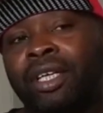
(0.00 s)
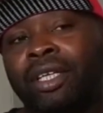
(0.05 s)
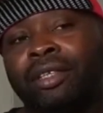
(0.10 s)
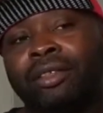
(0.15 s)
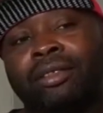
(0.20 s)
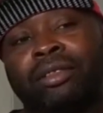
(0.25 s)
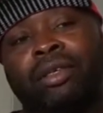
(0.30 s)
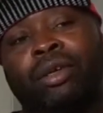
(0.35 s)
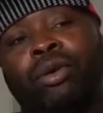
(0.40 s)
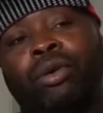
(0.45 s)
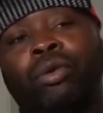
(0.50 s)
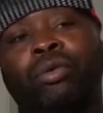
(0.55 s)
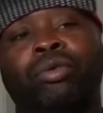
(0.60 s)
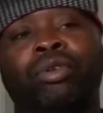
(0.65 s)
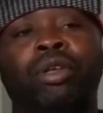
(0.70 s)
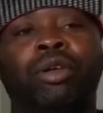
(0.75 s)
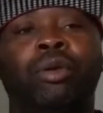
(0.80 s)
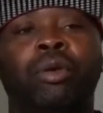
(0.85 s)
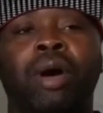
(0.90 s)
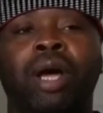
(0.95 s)
So, you
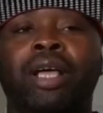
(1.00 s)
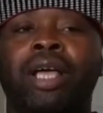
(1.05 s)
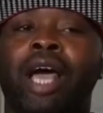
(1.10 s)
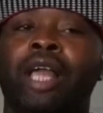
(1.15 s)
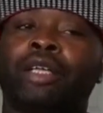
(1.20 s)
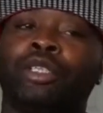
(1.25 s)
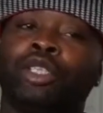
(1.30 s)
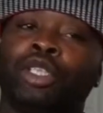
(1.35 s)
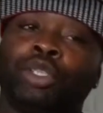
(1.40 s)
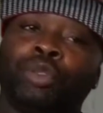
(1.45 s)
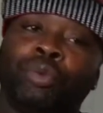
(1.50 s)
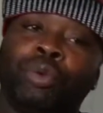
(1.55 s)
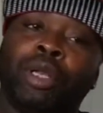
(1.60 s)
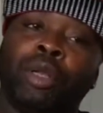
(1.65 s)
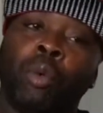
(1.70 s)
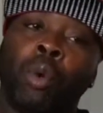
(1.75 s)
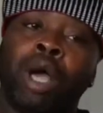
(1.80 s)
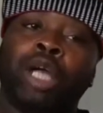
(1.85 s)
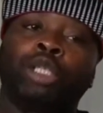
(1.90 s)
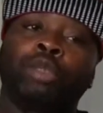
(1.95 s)
know, I kind of just really
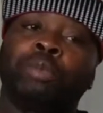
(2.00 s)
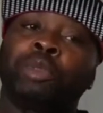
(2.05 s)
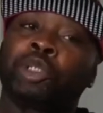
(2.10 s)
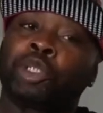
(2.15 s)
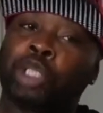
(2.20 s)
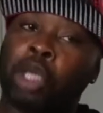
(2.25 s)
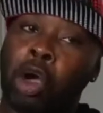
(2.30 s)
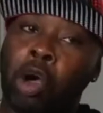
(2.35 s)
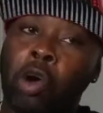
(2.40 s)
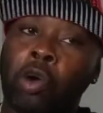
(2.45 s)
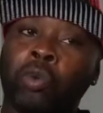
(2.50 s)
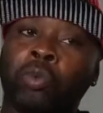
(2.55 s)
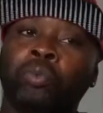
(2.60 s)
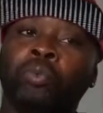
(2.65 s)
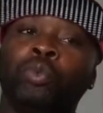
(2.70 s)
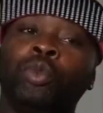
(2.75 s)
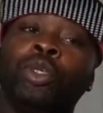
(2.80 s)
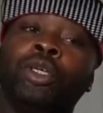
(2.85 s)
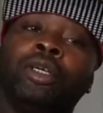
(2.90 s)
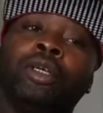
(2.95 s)
watch my salt,
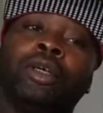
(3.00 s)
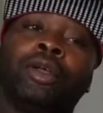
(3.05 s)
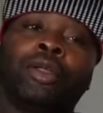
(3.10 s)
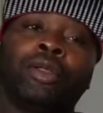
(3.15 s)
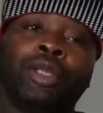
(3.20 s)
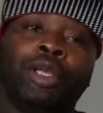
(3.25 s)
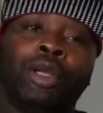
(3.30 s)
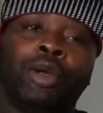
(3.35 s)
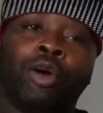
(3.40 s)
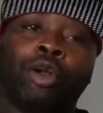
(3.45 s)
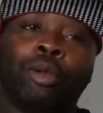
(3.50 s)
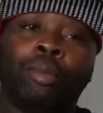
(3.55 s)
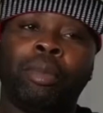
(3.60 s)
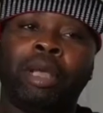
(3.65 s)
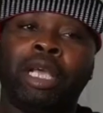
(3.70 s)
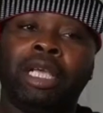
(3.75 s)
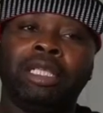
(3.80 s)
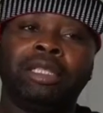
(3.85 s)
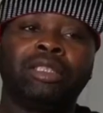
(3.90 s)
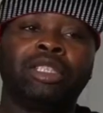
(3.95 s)
you know what I
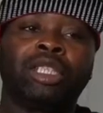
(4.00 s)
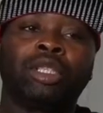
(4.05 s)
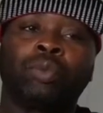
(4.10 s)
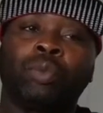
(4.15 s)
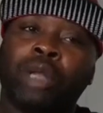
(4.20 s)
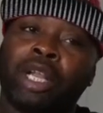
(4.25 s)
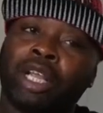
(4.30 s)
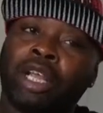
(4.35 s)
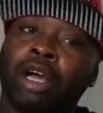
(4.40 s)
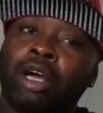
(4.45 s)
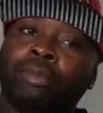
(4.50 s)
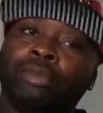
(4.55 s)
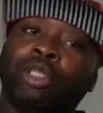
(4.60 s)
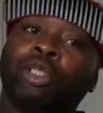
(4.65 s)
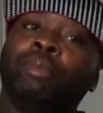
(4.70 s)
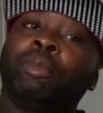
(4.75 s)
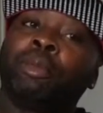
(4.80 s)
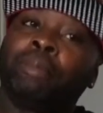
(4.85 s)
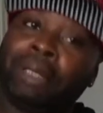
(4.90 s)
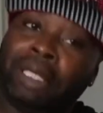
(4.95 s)
mean? Just when it comes to
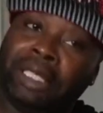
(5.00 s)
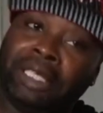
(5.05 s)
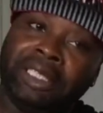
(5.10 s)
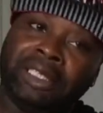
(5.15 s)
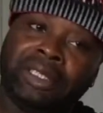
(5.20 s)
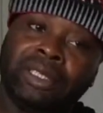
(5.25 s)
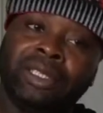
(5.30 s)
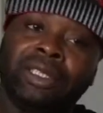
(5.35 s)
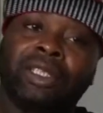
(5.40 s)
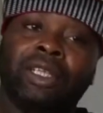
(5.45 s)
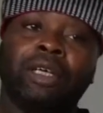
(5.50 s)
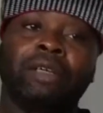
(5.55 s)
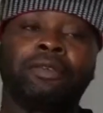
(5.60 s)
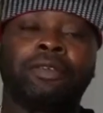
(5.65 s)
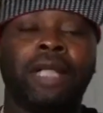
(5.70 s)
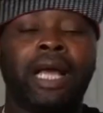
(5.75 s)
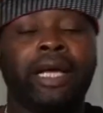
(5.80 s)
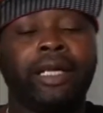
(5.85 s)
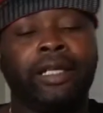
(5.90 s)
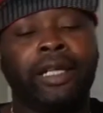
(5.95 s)
my blends and stuff
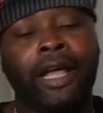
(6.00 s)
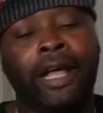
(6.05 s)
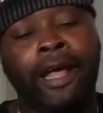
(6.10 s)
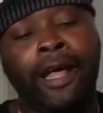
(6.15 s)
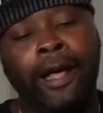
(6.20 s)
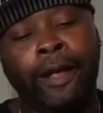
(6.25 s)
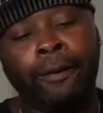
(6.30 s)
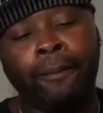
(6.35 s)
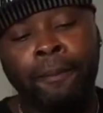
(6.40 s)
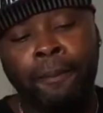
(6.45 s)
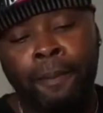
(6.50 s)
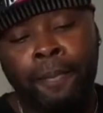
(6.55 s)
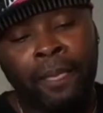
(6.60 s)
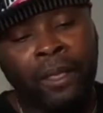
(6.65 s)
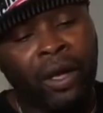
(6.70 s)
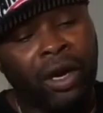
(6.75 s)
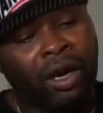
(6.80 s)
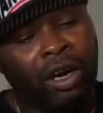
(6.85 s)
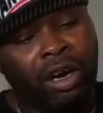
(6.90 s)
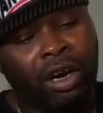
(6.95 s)
like that.
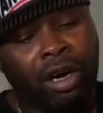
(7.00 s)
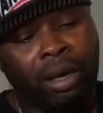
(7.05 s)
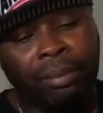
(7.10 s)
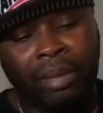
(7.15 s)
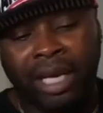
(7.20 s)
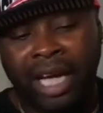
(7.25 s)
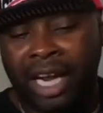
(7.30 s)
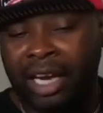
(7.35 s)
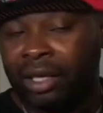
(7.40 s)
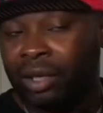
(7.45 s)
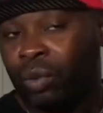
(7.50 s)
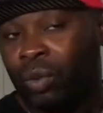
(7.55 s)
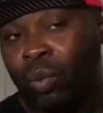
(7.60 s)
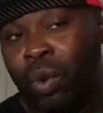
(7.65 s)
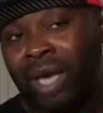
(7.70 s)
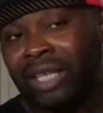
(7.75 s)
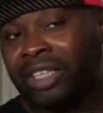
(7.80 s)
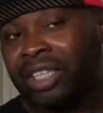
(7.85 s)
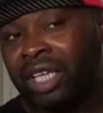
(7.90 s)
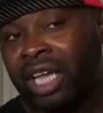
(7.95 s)
I kind of
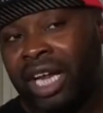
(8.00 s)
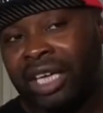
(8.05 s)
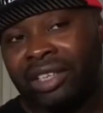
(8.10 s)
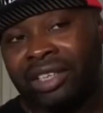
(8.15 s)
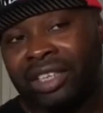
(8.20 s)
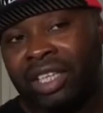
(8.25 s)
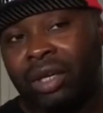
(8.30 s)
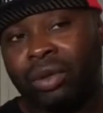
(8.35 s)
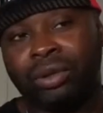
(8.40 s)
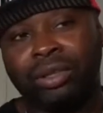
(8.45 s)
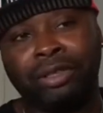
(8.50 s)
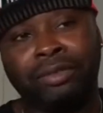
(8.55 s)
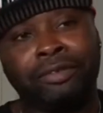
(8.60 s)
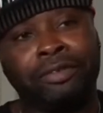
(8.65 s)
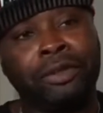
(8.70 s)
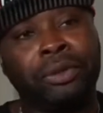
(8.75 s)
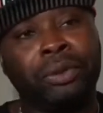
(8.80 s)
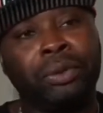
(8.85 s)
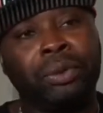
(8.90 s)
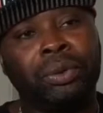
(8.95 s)
watch a lot of salty
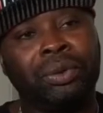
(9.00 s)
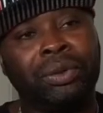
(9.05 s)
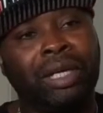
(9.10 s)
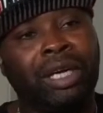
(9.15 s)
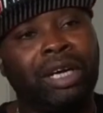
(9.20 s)
food.